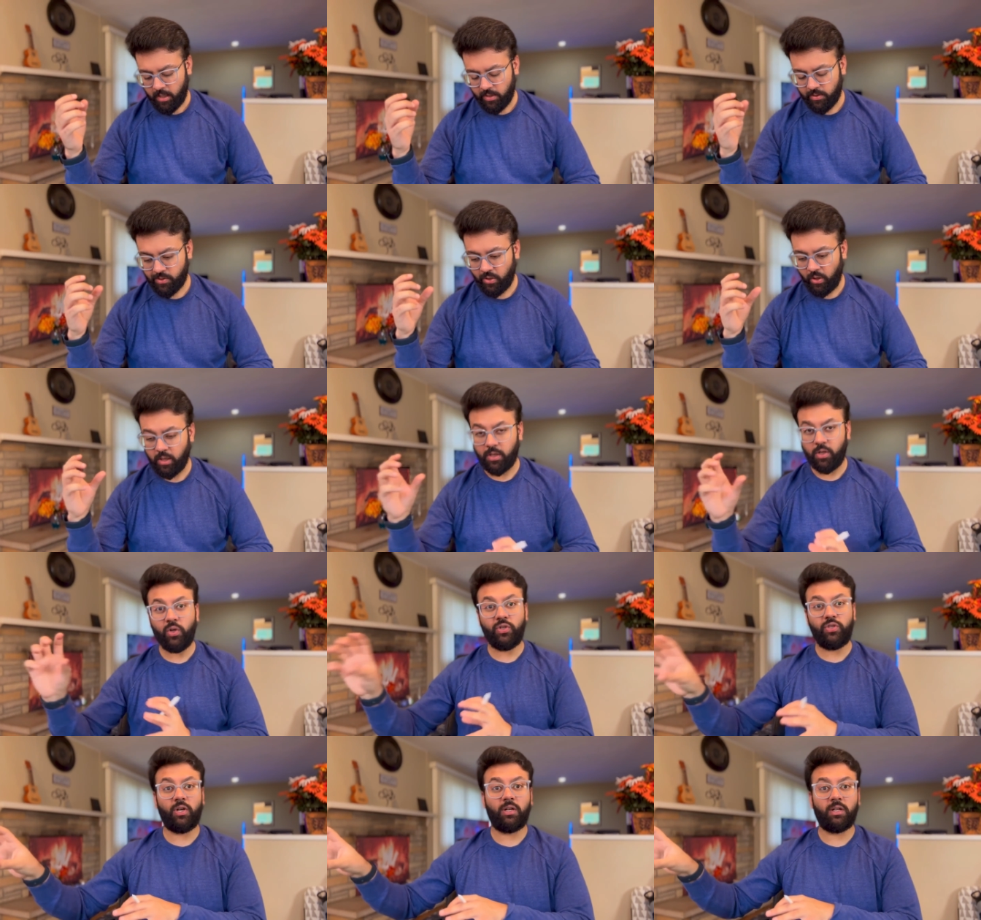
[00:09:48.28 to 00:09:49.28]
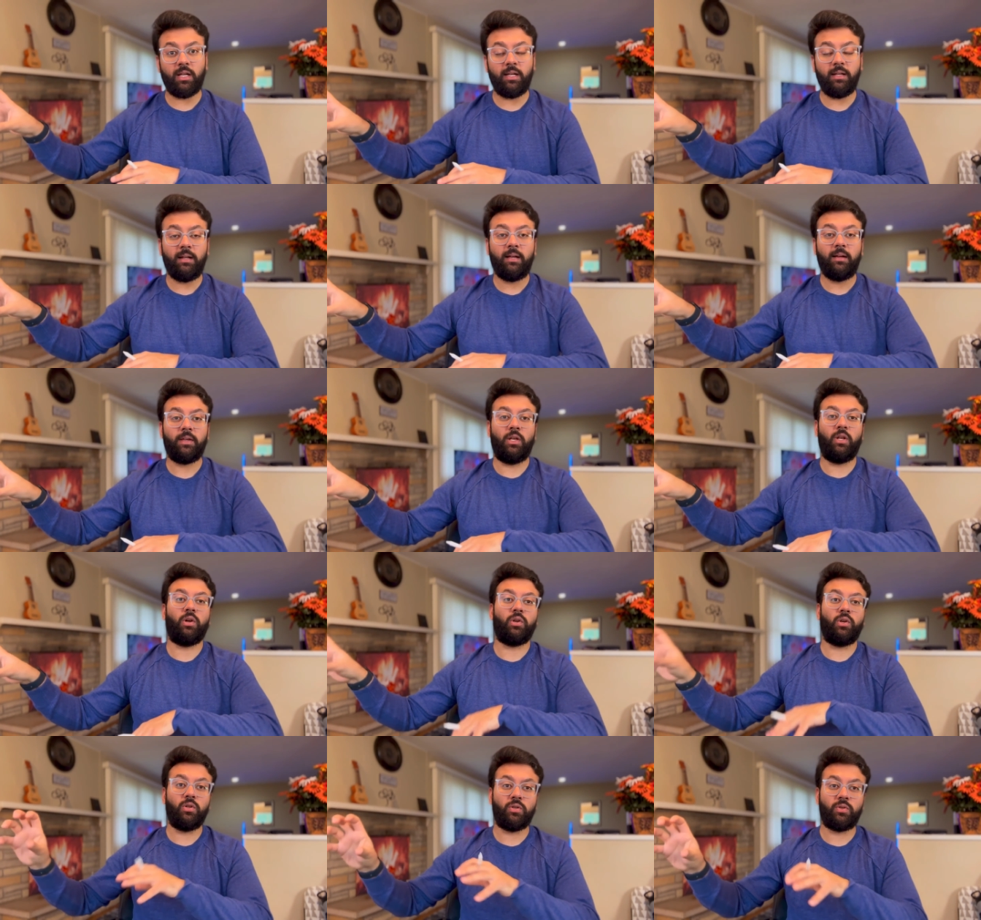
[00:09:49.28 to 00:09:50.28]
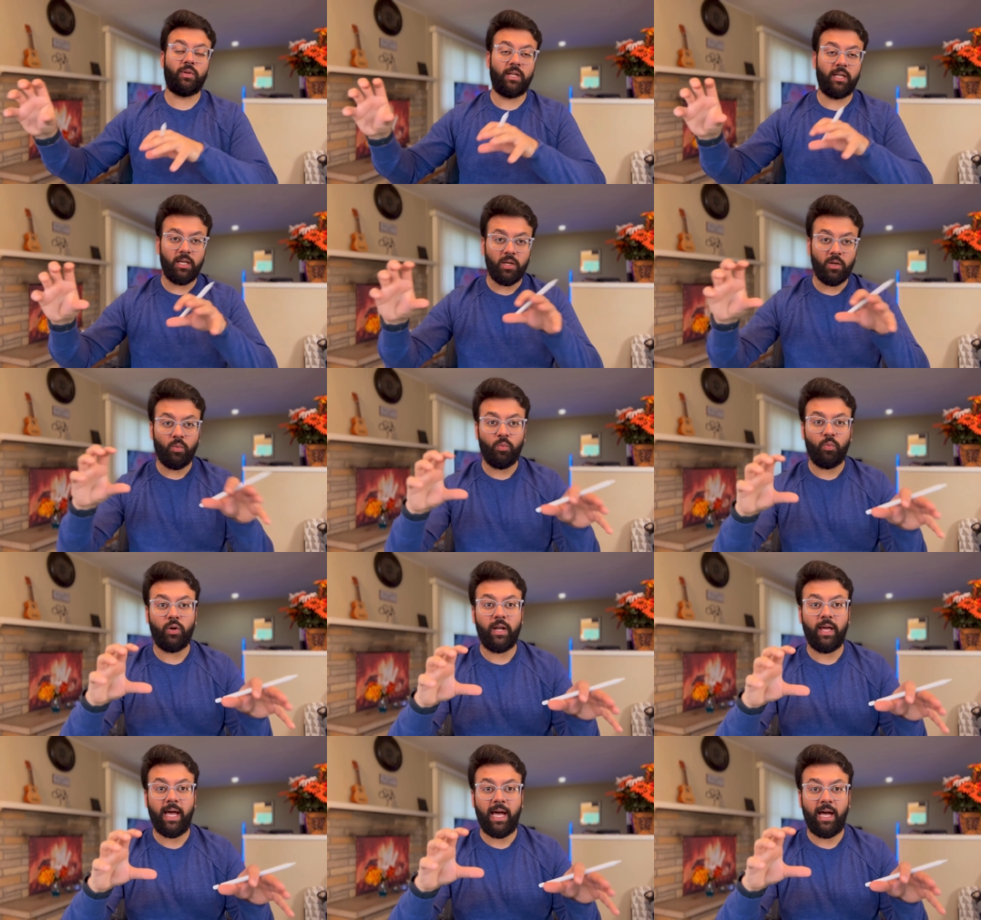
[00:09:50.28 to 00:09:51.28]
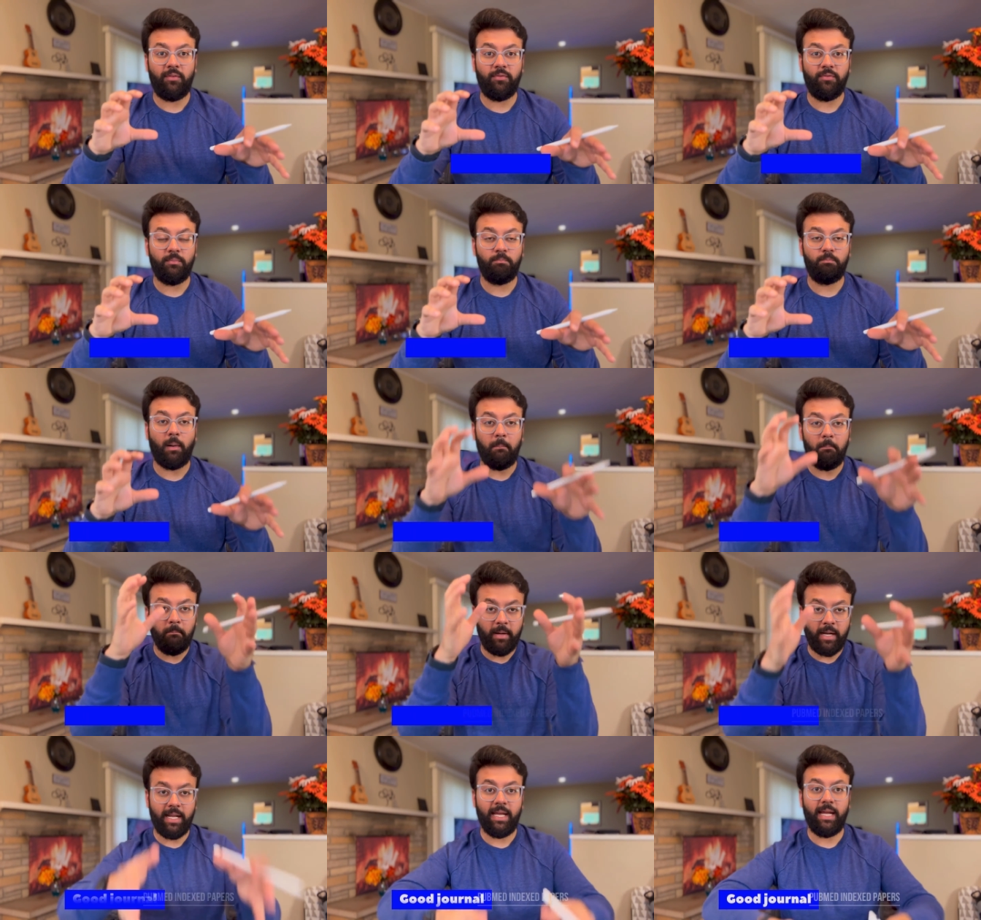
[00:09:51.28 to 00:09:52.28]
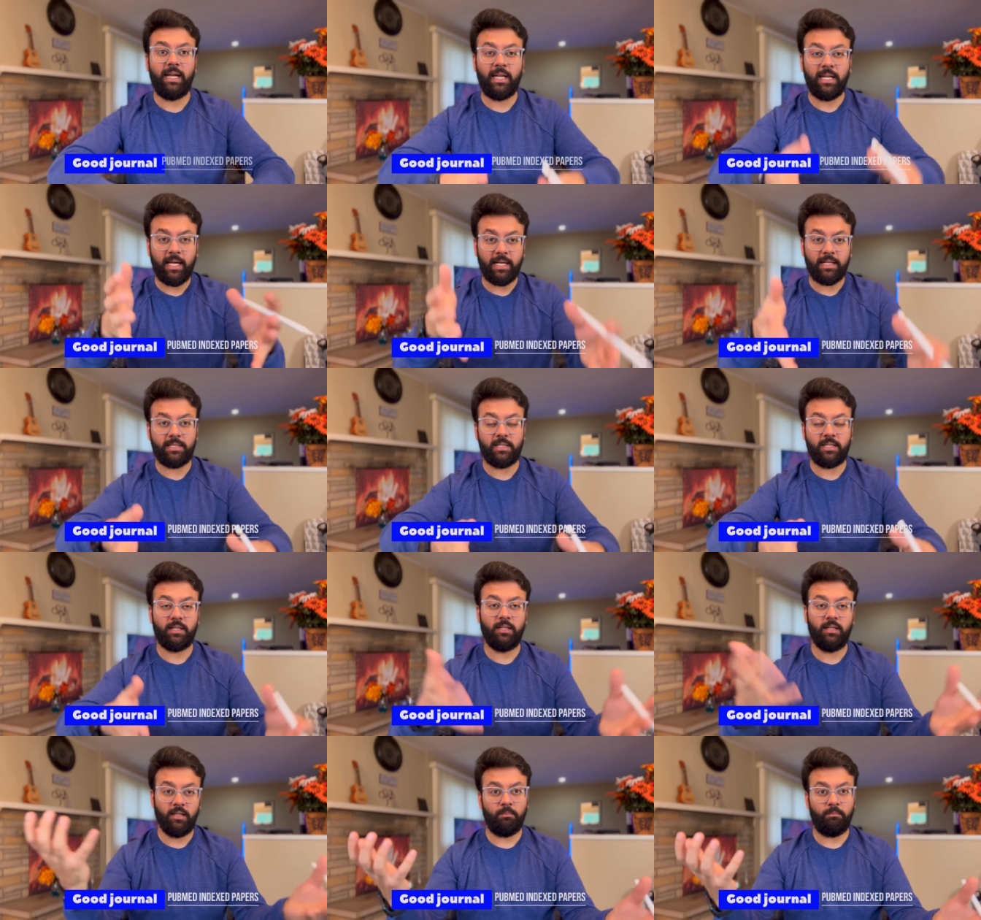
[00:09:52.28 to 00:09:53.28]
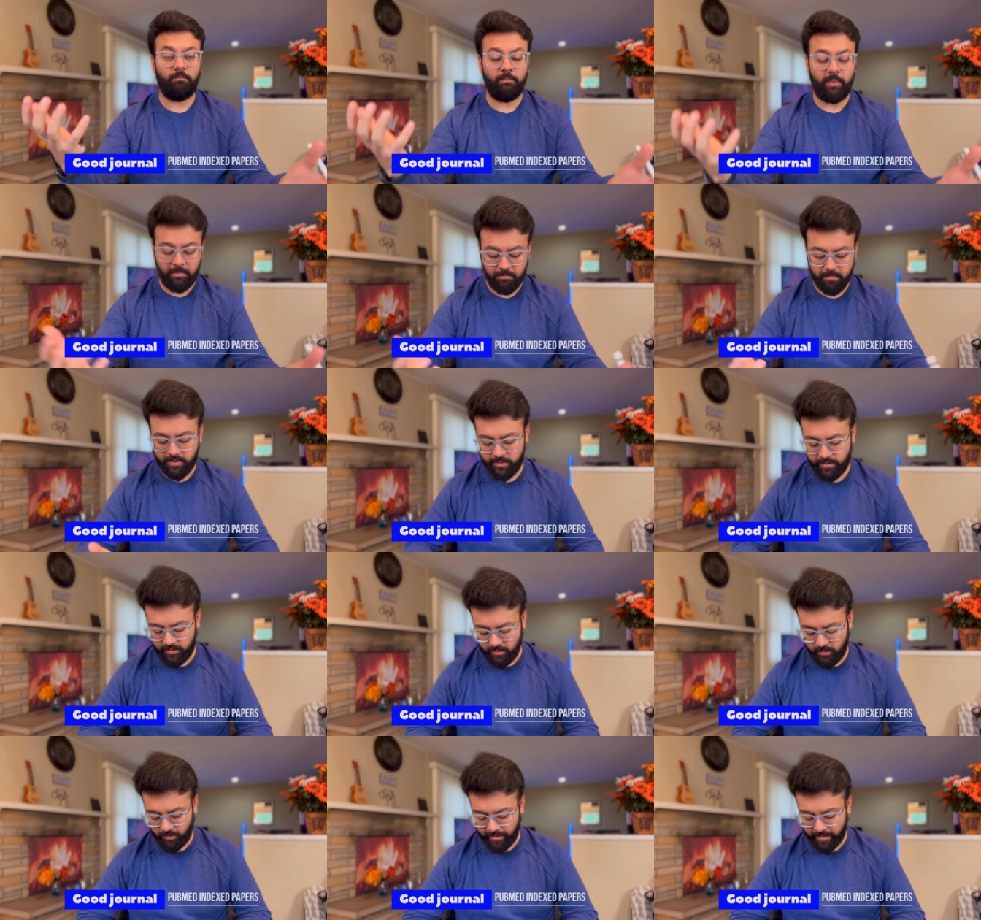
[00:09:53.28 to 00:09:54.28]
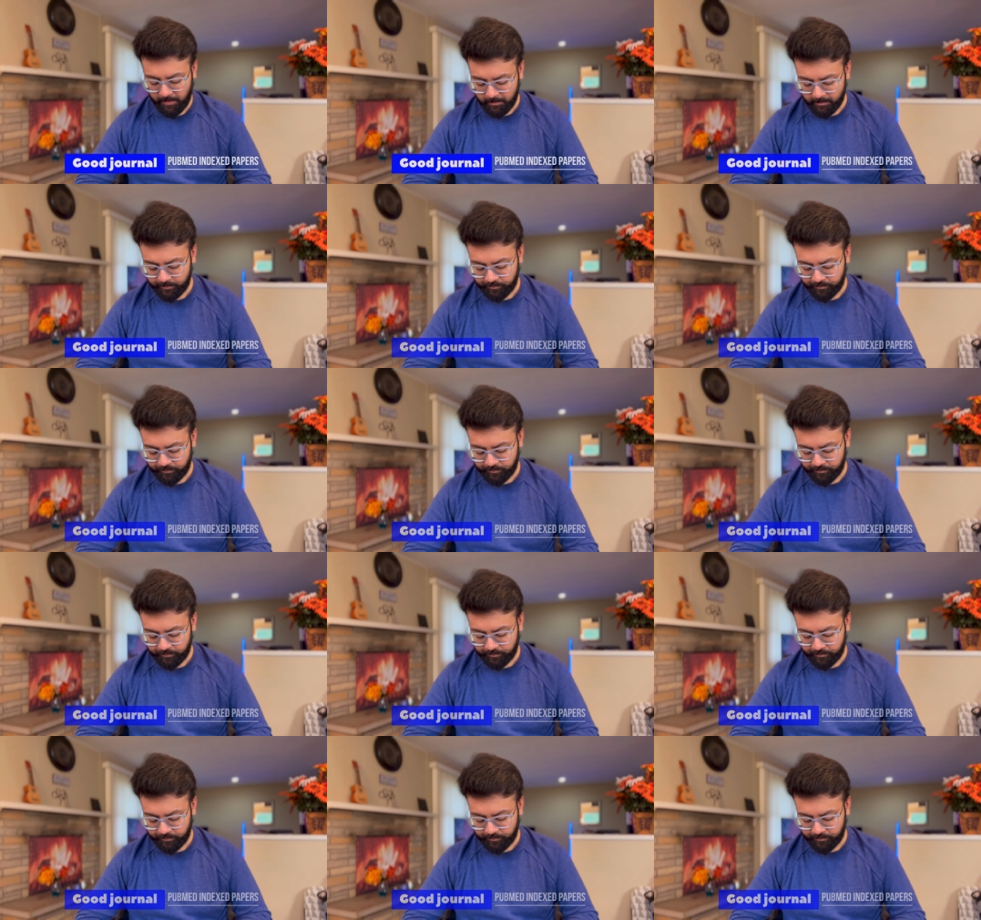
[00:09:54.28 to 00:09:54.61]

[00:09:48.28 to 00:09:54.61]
So a good journal, you know, usually would have PubMed indexed papers. Okay,